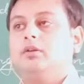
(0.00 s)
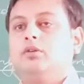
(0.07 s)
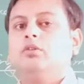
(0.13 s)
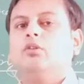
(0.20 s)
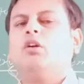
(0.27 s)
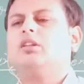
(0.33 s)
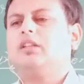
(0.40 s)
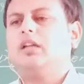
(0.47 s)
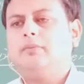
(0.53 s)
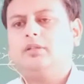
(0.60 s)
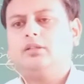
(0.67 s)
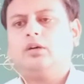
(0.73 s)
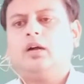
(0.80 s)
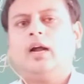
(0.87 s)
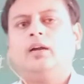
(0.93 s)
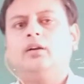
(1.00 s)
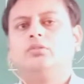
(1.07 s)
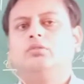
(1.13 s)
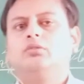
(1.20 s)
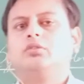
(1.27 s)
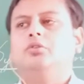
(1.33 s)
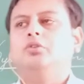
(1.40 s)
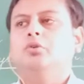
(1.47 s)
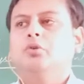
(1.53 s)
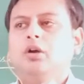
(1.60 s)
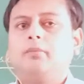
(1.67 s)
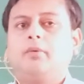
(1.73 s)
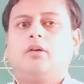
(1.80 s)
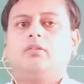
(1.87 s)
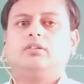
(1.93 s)
not that I don't know
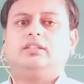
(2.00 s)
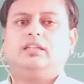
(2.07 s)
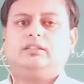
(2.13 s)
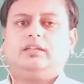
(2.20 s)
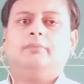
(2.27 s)
about that